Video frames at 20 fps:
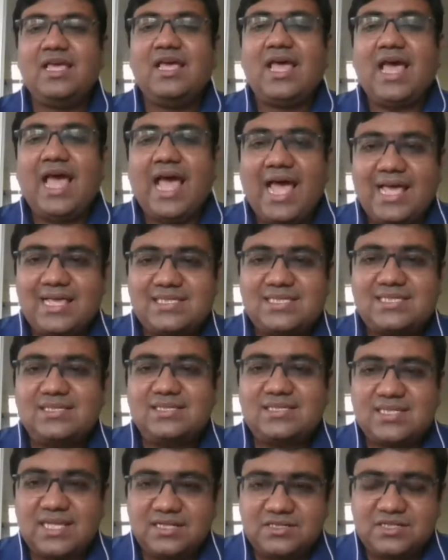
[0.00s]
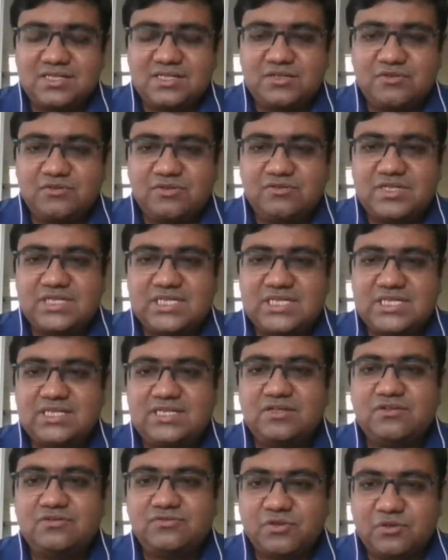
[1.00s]
As the Central
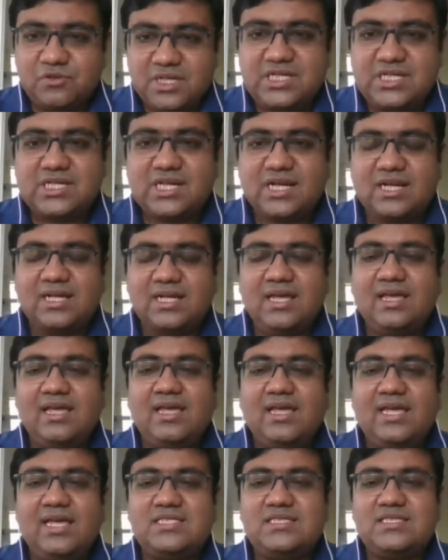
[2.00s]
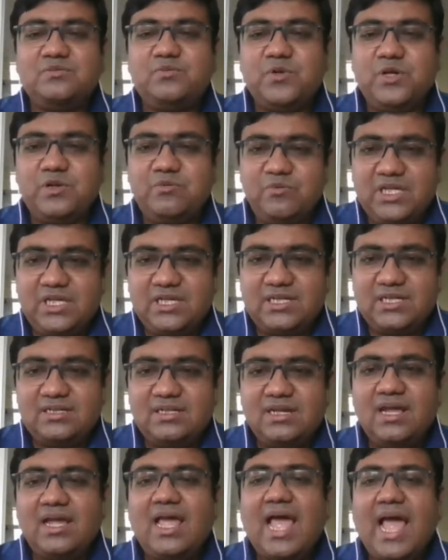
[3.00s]
University of Odisha is the
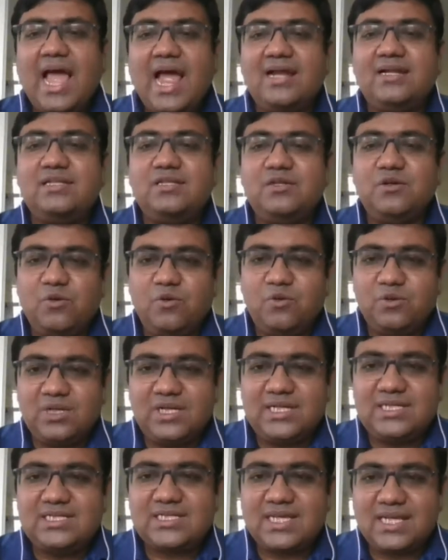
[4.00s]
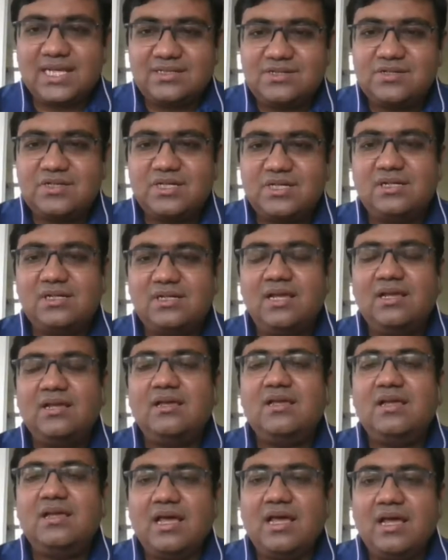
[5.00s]
premier and the only central
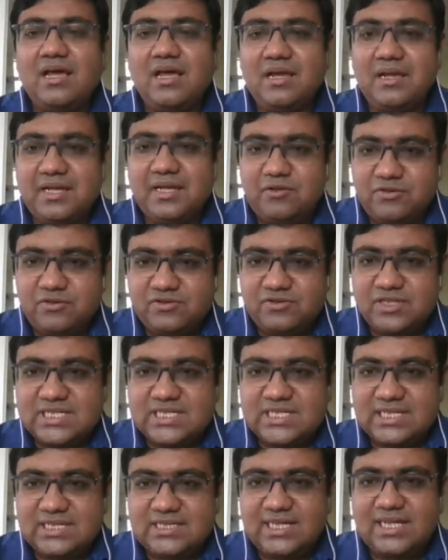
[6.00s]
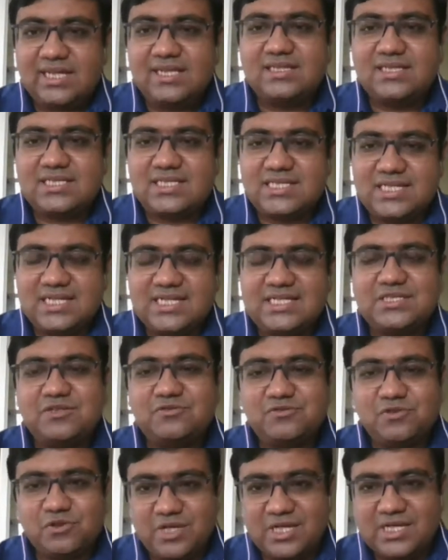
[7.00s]
university in the state
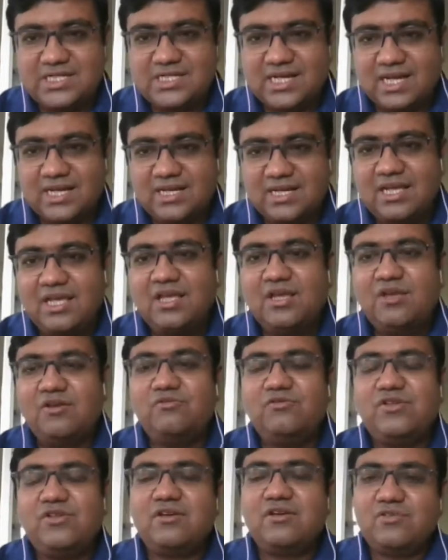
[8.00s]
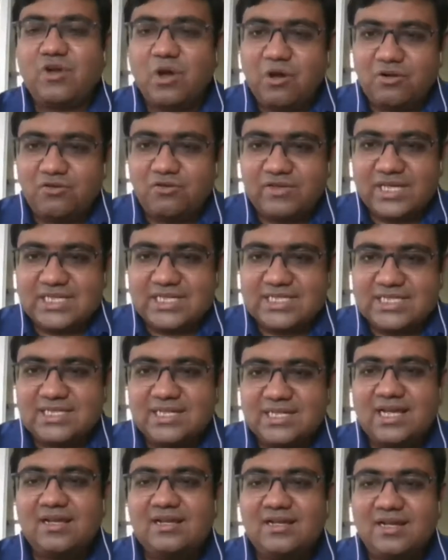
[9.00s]
of Odisha, we have
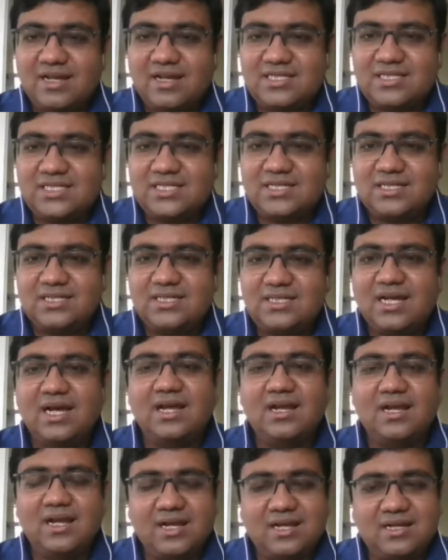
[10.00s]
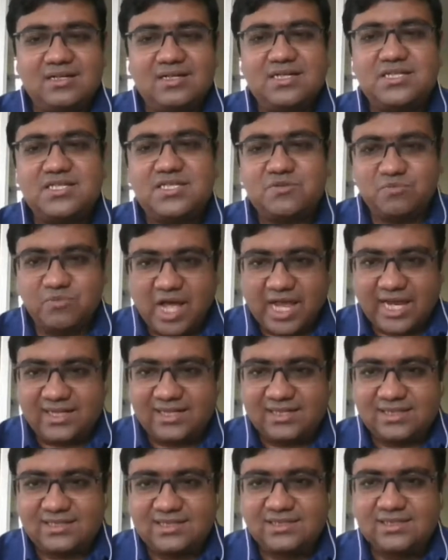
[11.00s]
always nurtured a learner's
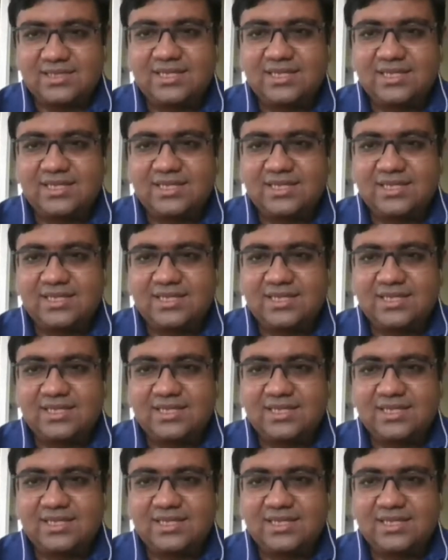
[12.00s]
mind